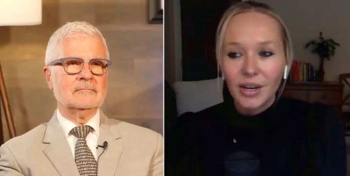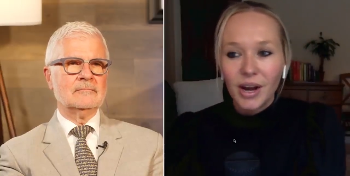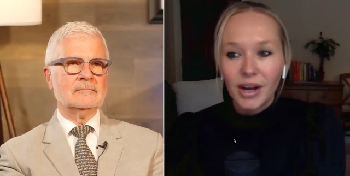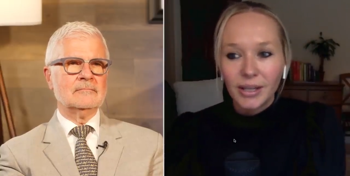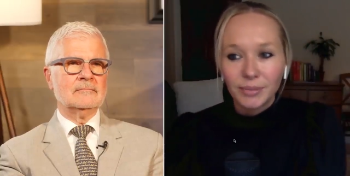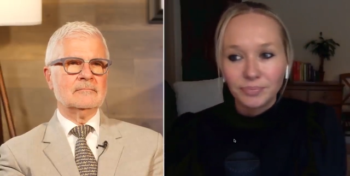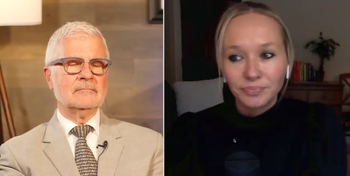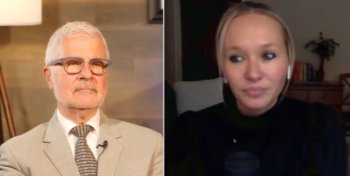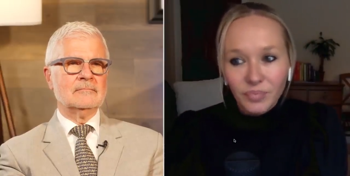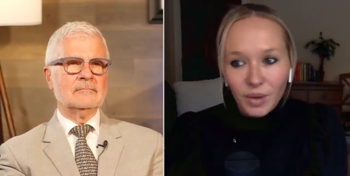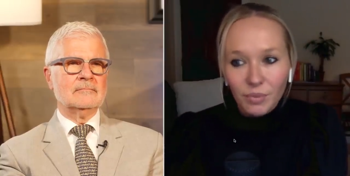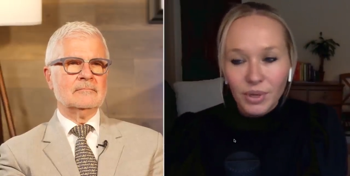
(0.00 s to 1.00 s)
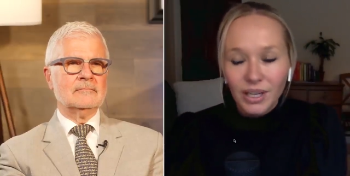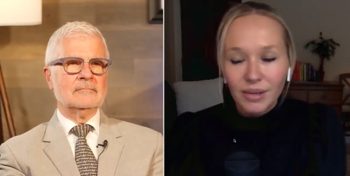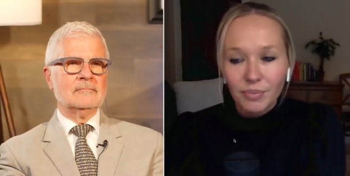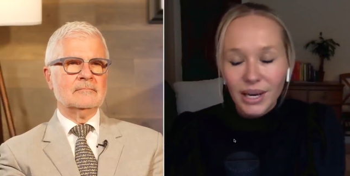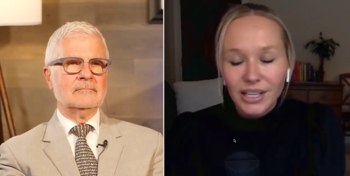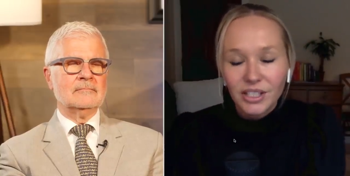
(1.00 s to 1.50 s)
Speaker 1: um, be
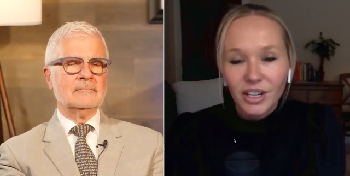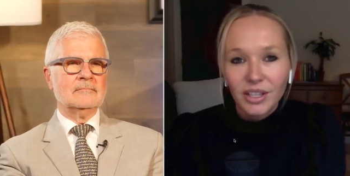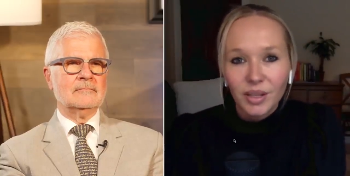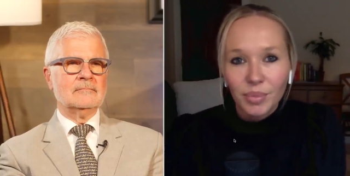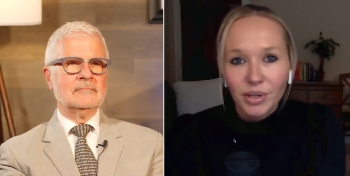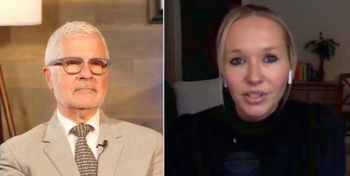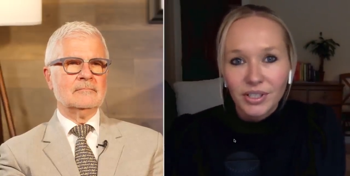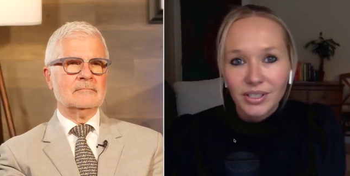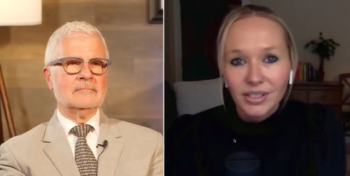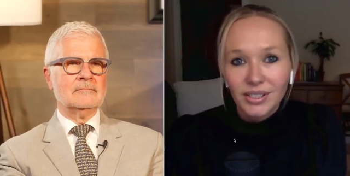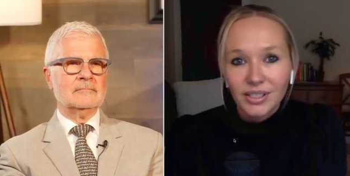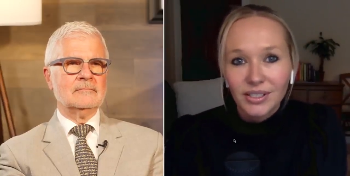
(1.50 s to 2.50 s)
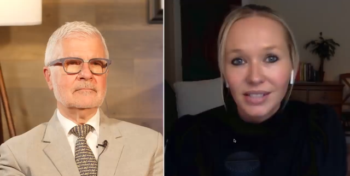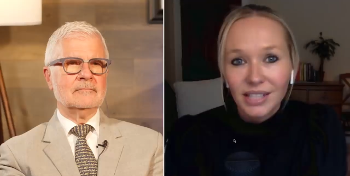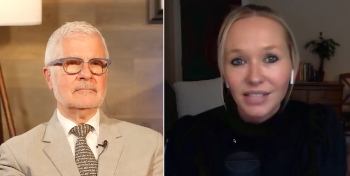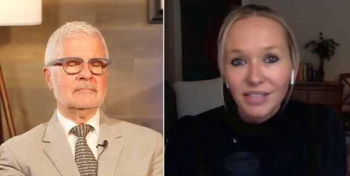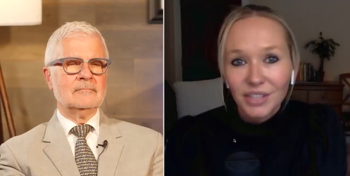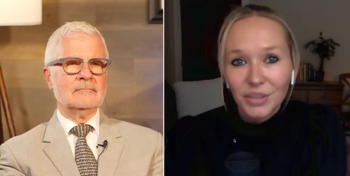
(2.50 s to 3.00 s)
based on the person's
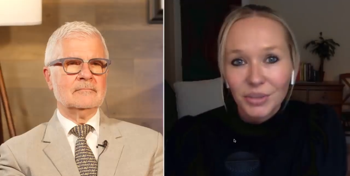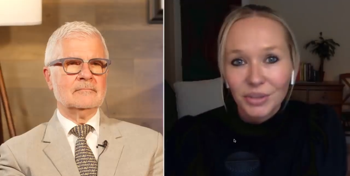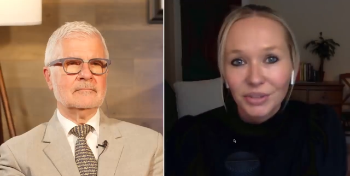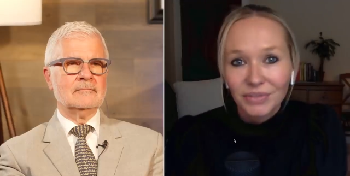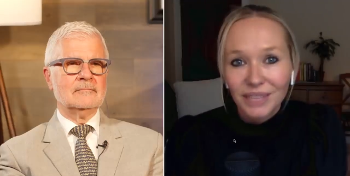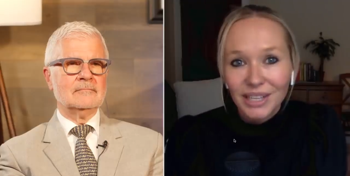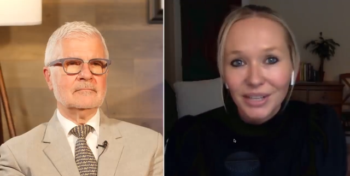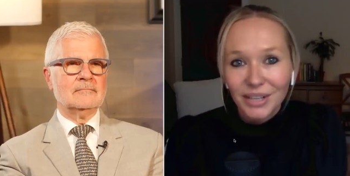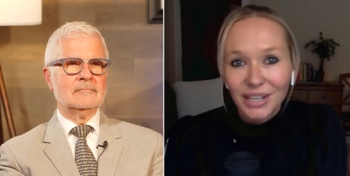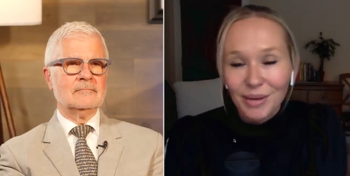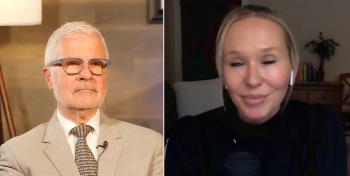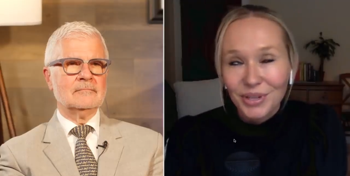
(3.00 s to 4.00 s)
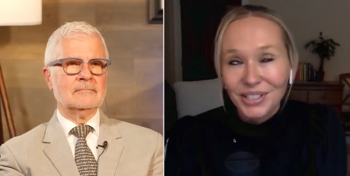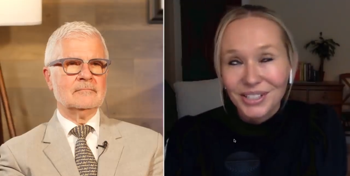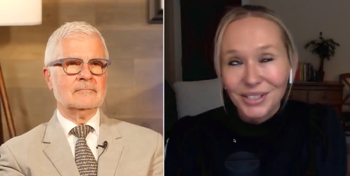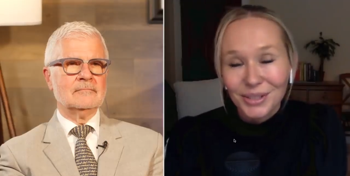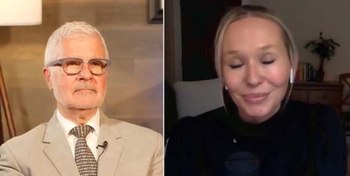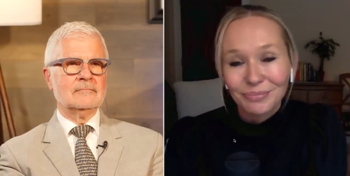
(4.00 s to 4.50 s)
individual endocannabinoid
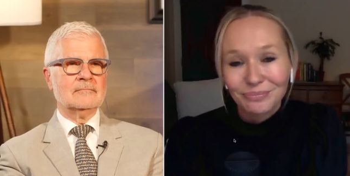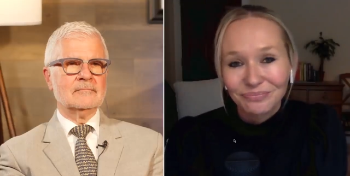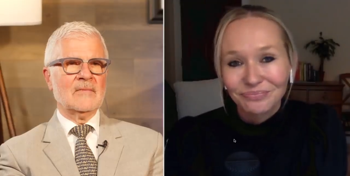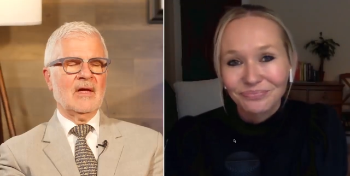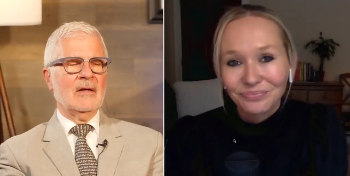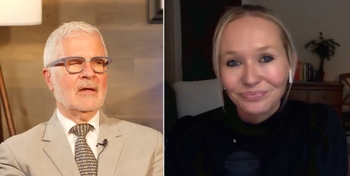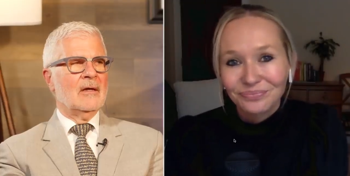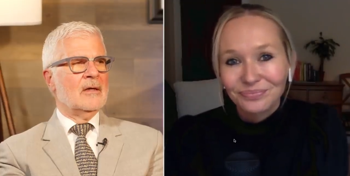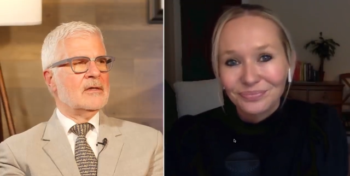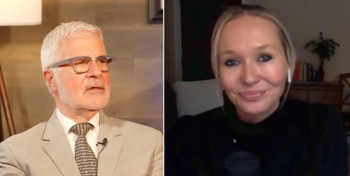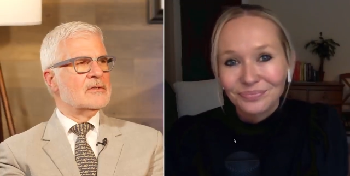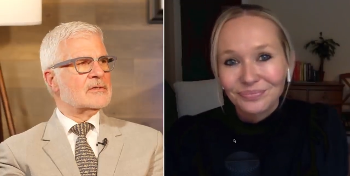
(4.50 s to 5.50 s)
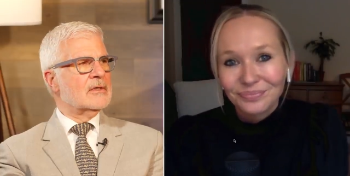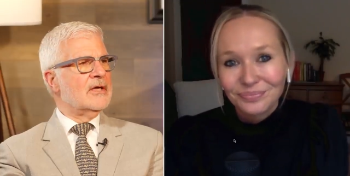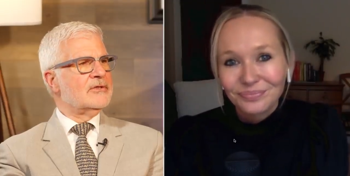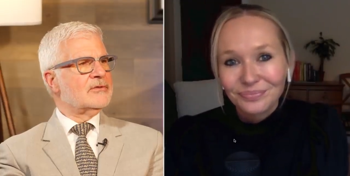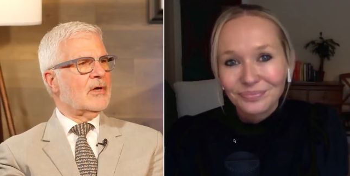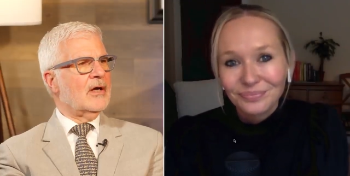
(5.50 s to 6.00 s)
system.
Speaker 2: So
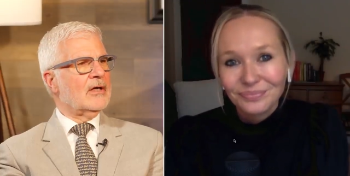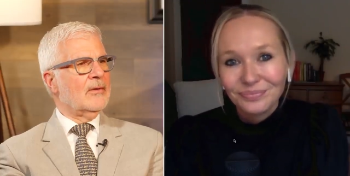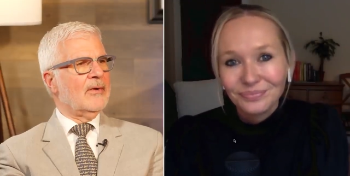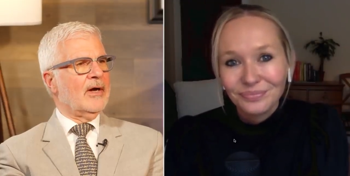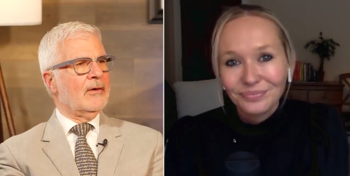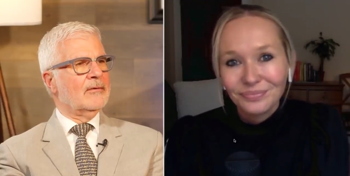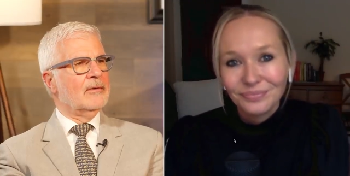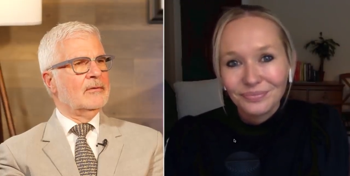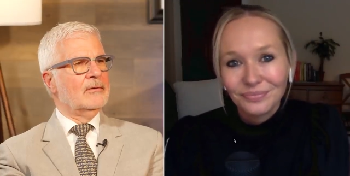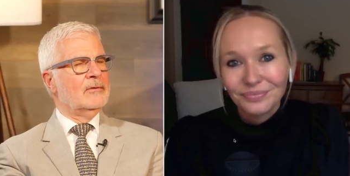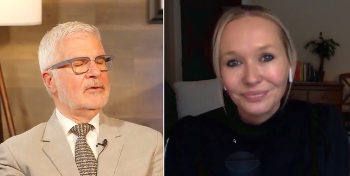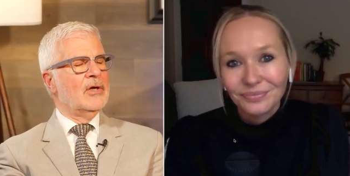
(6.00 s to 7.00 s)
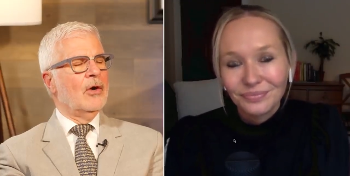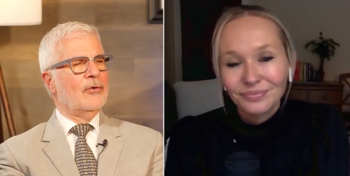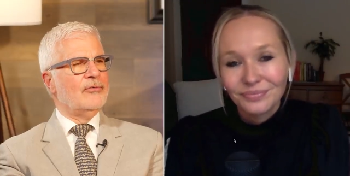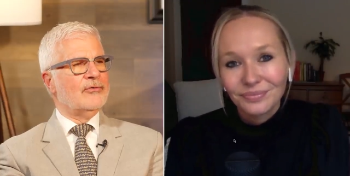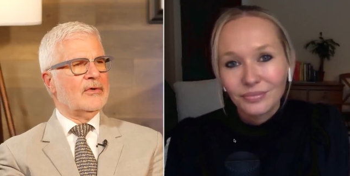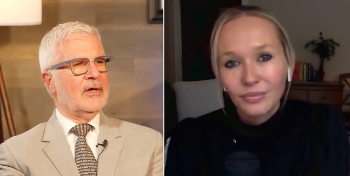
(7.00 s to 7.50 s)
let's talk about
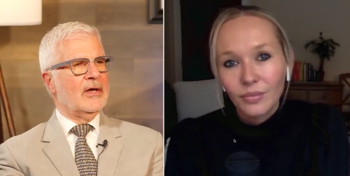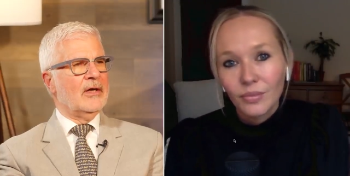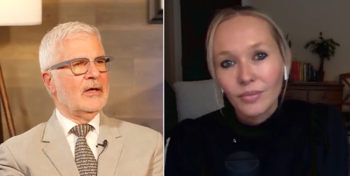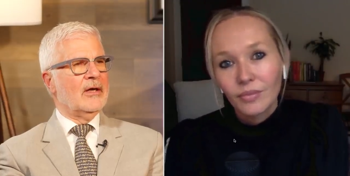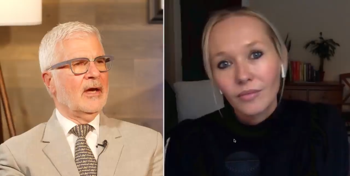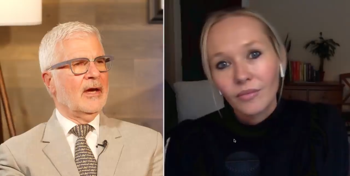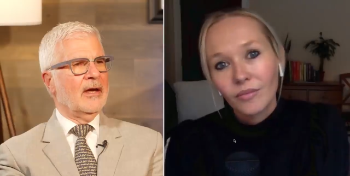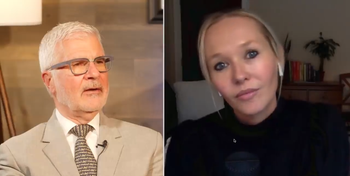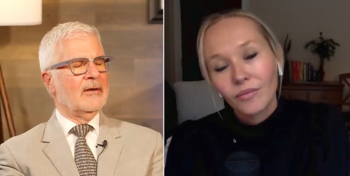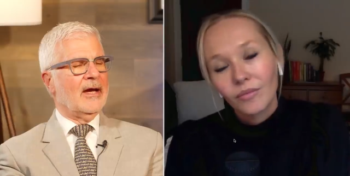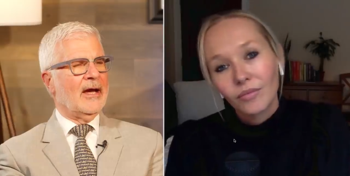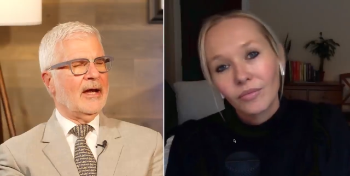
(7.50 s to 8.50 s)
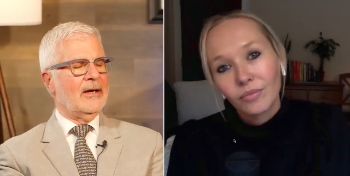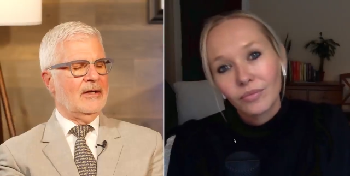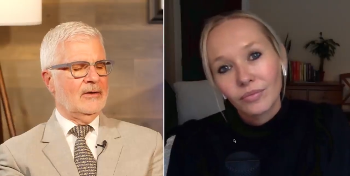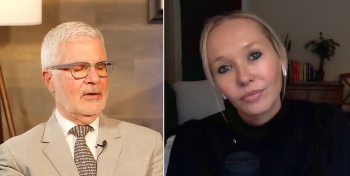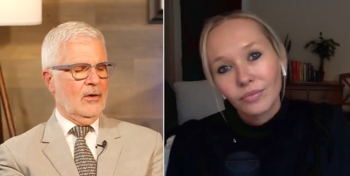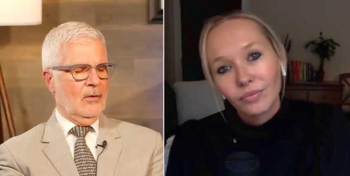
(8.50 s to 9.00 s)
dosing and how do
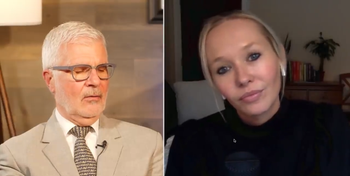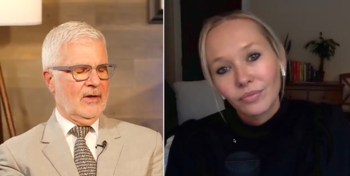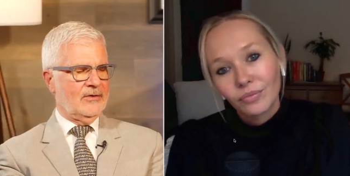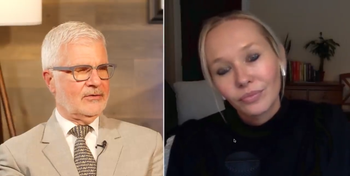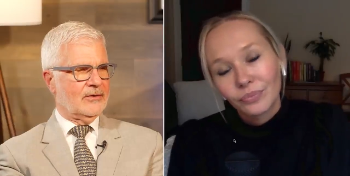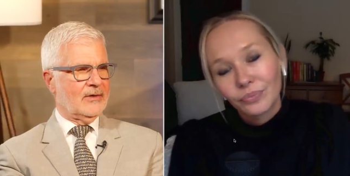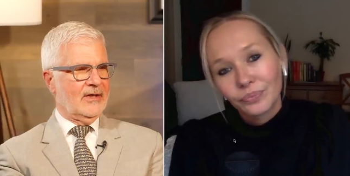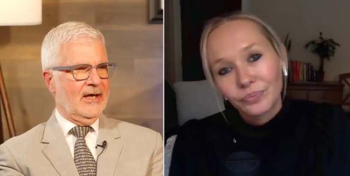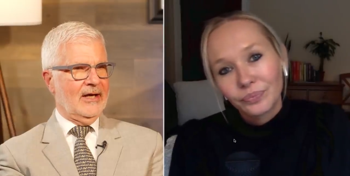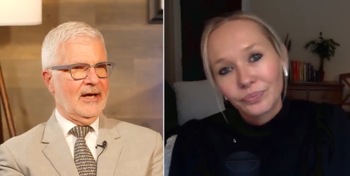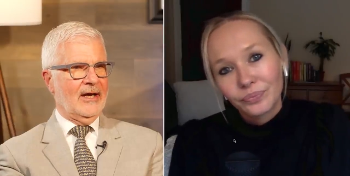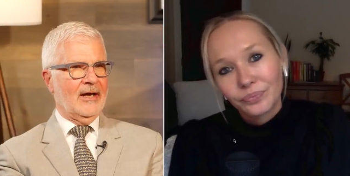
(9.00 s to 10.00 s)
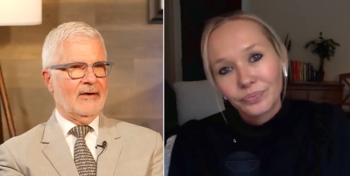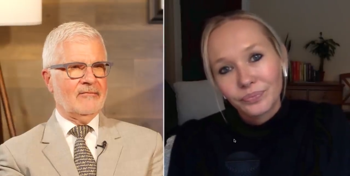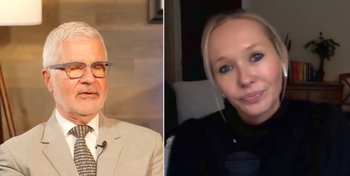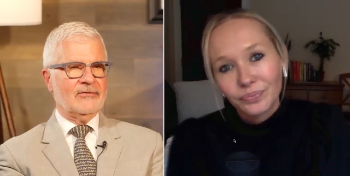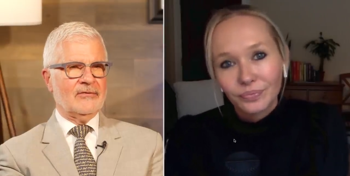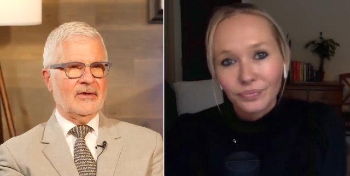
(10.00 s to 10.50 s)
you know what you're getting?
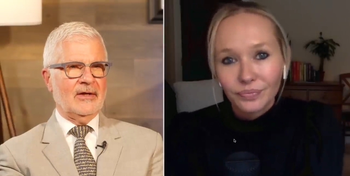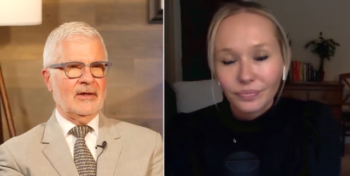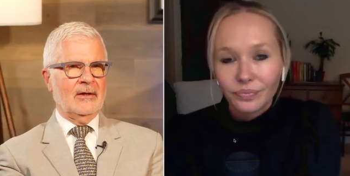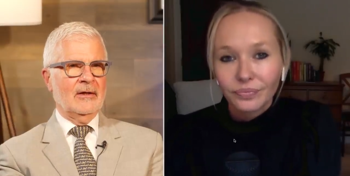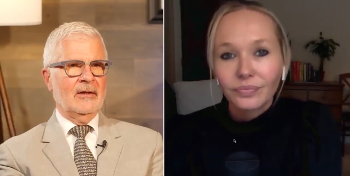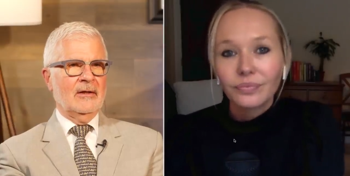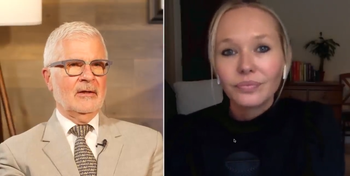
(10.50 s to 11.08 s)
Obviously,